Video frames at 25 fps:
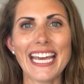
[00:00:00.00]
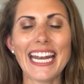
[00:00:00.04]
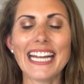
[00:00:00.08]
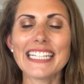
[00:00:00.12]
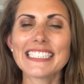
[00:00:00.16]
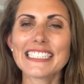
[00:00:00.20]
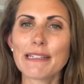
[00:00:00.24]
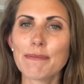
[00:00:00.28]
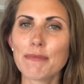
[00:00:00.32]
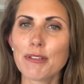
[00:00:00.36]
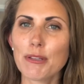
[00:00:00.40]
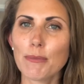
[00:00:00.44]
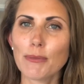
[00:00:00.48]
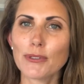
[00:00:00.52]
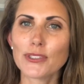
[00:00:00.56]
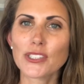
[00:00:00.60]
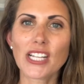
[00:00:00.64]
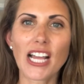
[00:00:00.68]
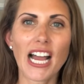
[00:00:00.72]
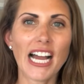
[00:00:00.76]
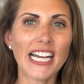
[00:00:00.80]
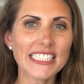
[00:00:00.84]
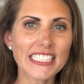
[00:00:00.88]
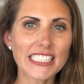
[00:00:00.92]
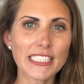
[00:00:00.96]
It has some of the
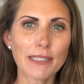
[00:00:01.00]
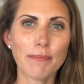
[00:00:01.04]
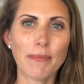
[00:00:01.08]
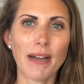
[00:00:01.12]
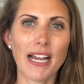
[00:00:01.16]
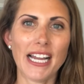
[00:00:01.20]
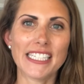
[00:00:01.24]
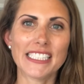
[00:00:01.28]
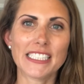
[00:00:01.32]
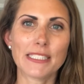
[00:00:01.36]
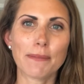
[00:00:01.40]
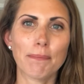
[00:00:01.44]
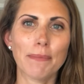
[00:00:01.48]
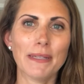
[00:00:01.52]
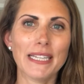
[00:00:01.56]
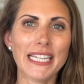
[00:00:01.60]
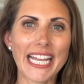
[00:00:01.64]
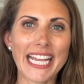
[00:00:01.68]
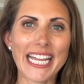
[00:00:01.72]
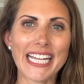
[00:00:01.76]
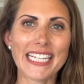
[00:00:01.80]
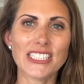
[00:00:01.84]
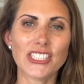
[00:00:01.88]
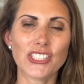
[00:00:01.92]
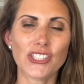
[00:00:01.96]
most customized
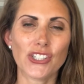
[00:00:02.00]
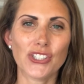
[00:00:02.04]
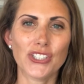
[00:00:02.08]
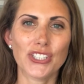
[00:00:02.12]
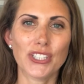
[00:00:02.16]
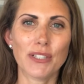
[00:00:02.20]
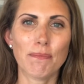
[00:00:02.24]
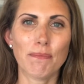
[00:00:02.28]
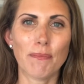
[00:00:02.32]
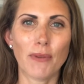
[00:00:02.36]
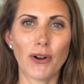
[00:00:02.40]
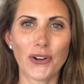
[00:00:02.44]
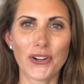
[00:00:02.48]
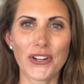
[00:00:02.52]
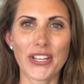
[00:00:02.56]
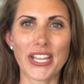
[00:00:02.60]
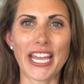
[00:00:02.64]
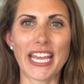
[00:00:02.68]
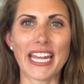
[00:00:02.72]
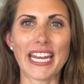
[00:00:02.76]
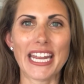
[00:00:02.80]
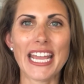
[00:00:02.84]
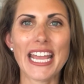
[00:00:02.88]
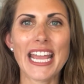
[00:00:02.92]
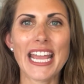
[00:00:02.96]
plans on the market.